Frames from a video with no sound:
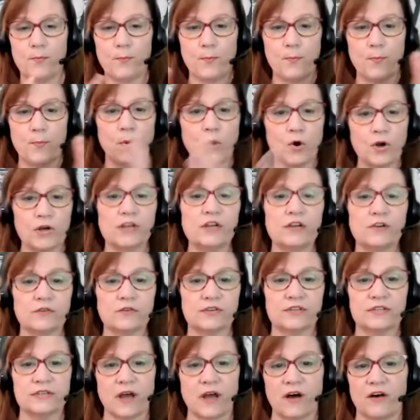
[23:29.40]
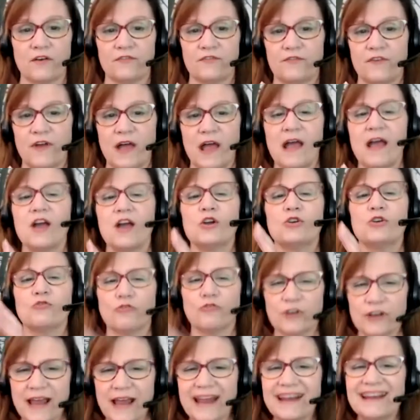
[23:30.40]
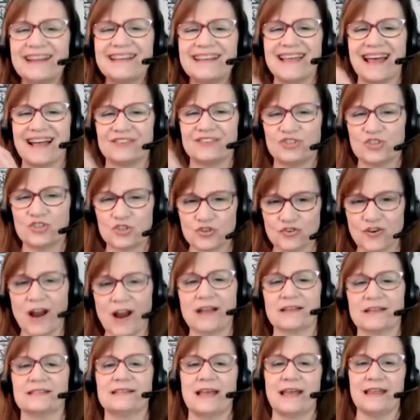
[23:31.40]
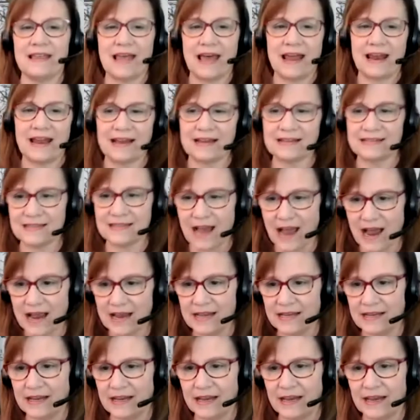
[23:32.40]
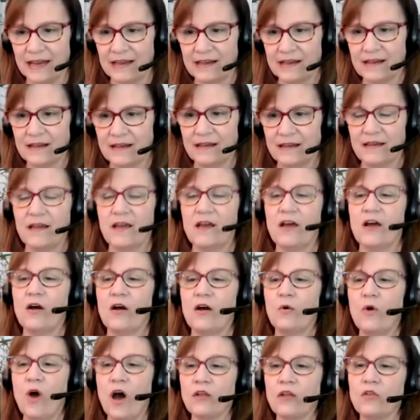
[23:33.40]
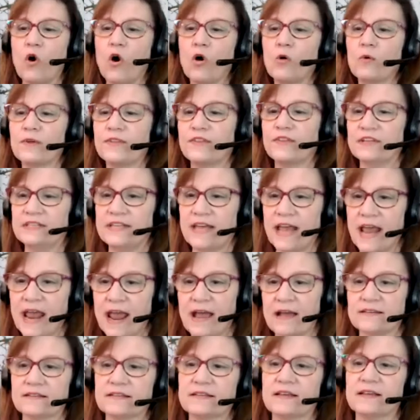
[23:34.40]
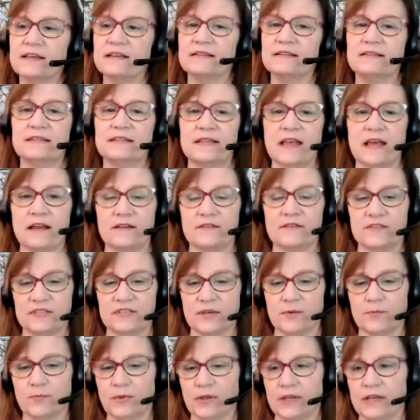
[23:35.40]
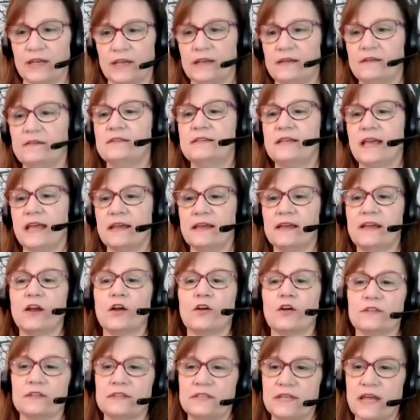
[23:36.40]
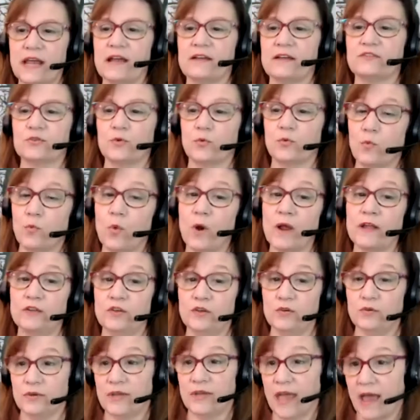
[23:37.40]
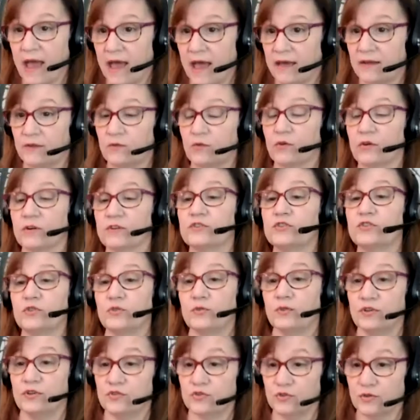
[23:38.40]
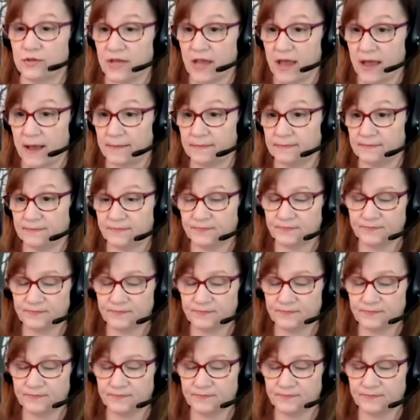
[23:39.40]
putting yourself, creating that stress and that anxiety along with a task, instead of simply taking care of the task when you can or as soon as you can.